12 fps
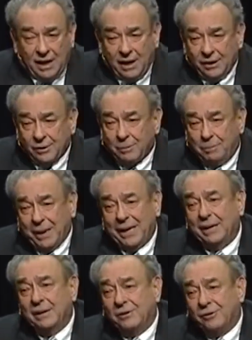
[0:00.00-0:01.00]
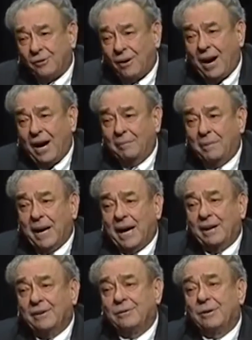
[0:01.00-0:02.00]
either being described
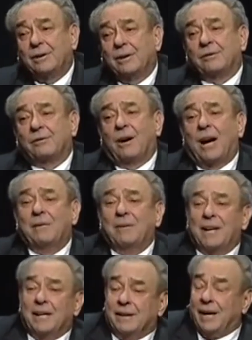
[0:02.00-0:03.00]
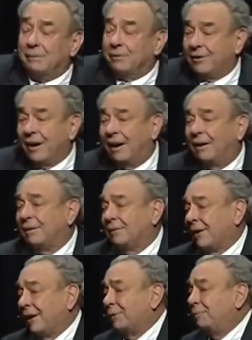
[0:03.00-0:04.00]
as or describing
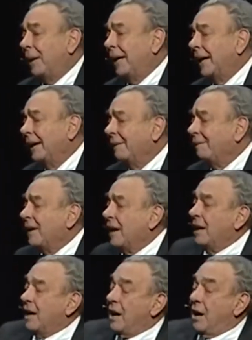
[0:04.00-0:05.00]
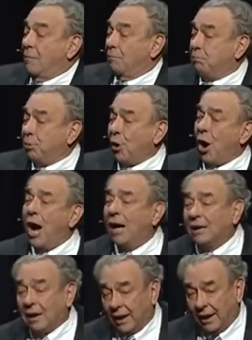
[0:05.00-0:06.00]
themselves as being
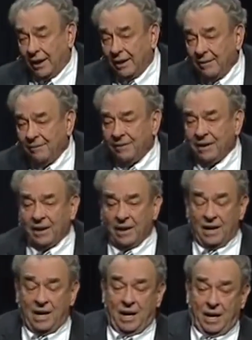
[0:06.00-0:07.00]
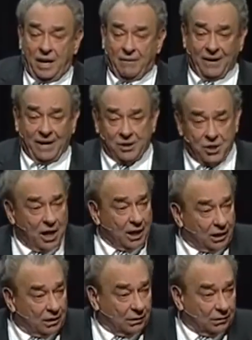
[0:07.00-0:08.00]
broadly
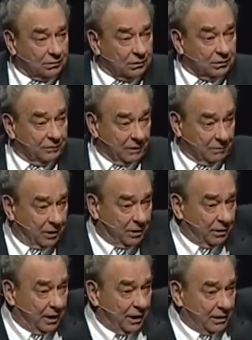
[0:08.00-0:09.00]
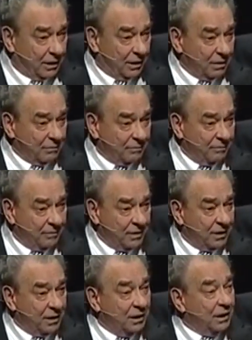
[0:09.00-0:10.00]
evangelical. Have you ever heard that term?
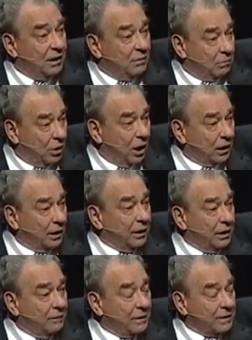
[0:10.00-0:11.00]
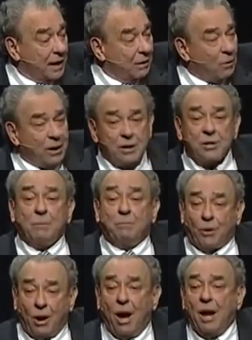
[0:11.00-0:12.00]
Broadly even. Now, what is a
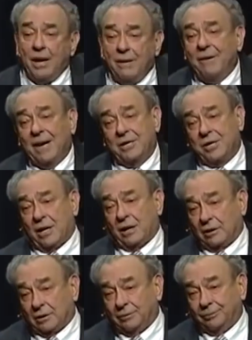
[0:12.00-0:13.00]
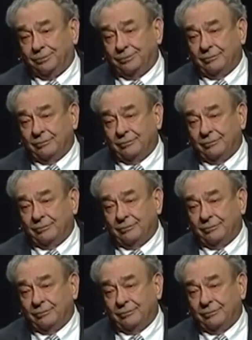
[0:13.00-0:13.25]
broad evangelical?